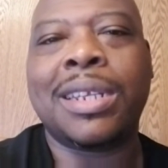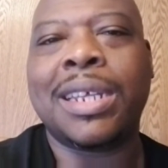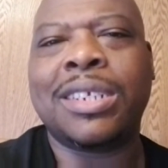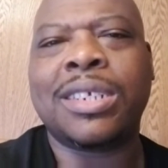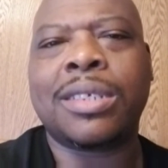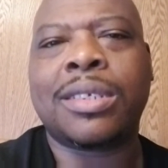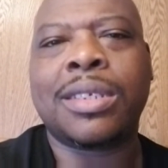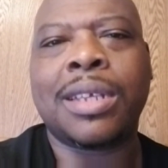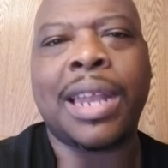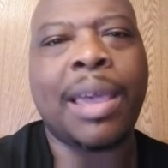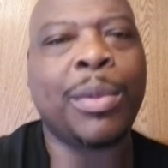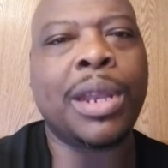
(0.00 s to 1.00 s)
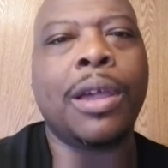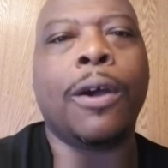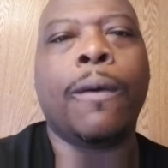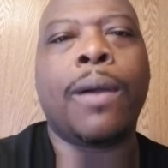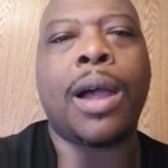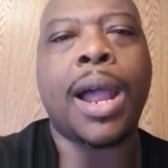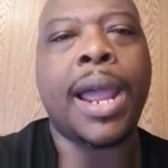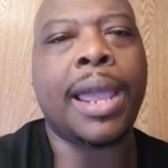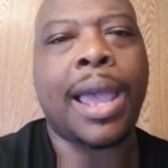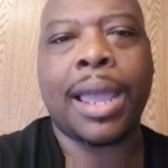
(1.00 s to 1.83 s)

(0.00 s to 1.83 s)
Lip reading: then just let me know, all right?